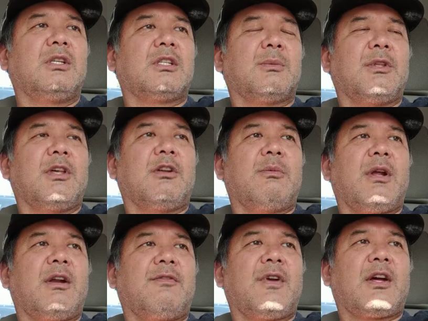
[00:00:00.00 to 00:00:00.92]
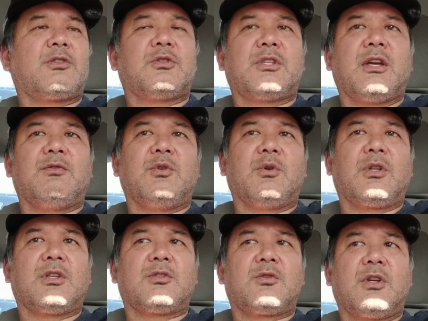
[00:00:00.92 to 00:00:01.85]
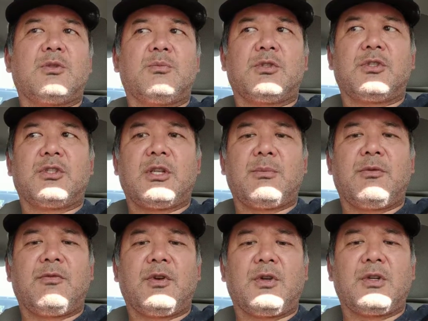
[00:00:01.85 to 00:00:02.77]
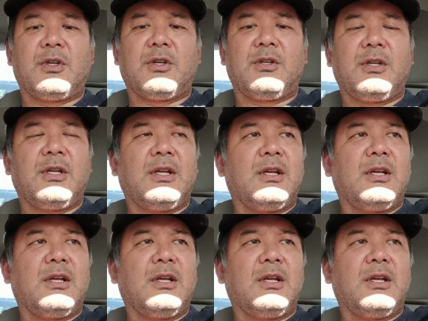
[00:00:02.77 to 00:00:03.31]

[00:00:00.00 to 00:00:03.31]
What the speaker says: Some of the other manufacturers have dual clutch transmissions. They've been very good,